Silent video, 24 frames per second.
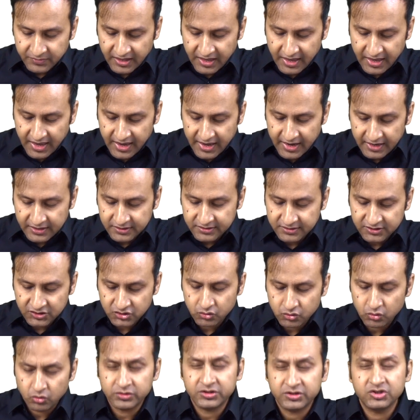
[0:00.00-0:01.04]
and this
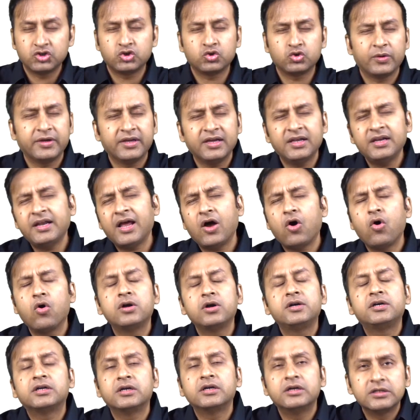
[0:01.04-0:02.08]
growth is showing an
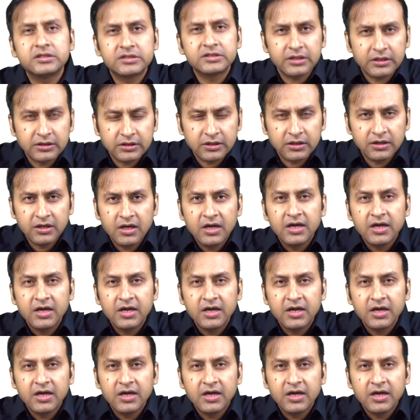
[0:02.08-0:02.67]
altered signal.